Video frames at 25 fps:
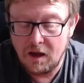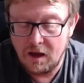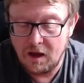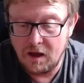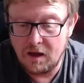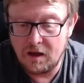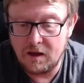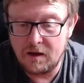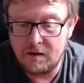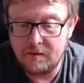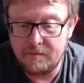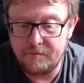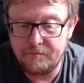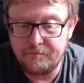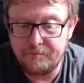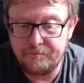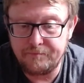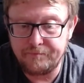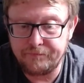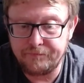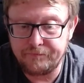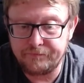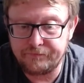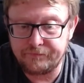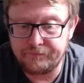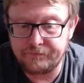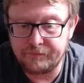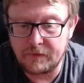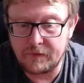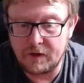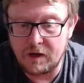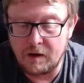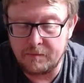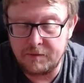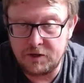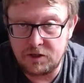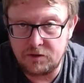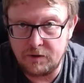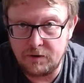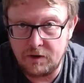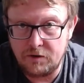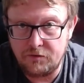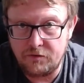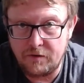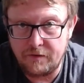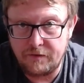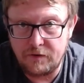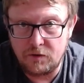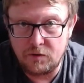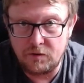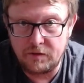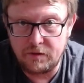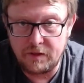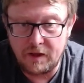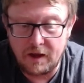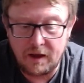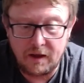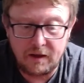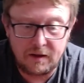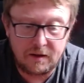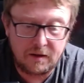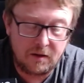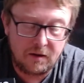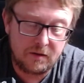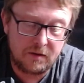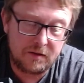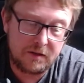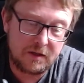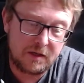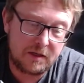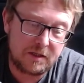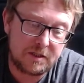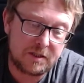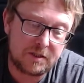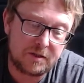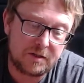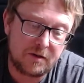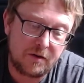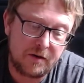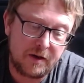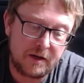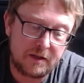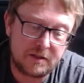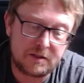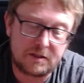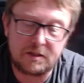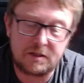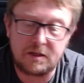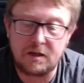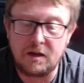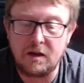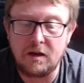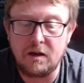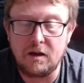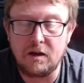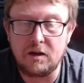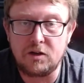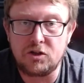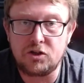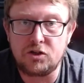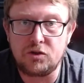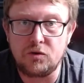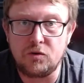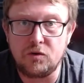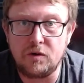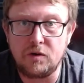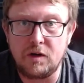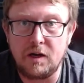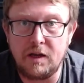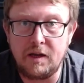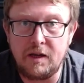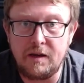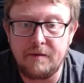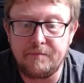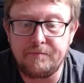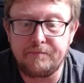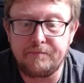I'll be doing a review on that on the site shortly.